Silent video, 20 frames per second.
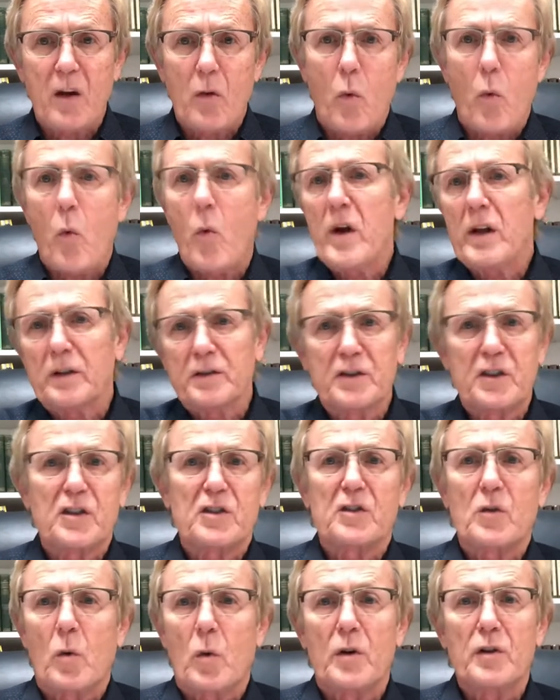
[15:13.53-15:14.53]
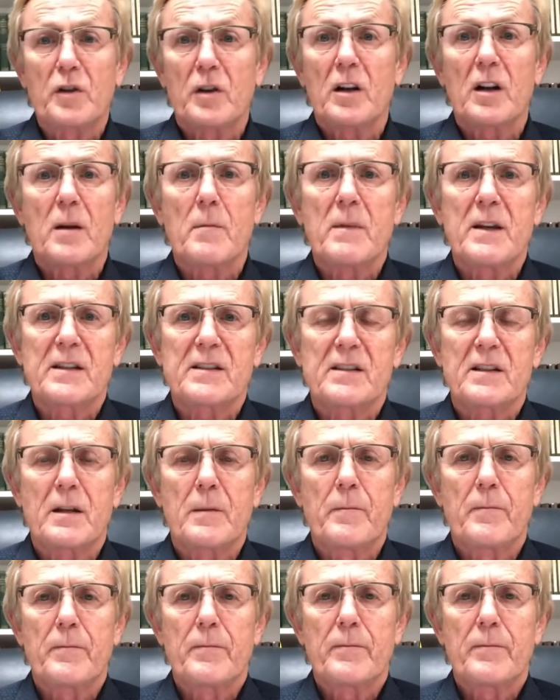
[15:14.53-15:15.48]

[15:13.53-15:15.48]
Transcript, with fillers: wields a sword, you're going to miss him.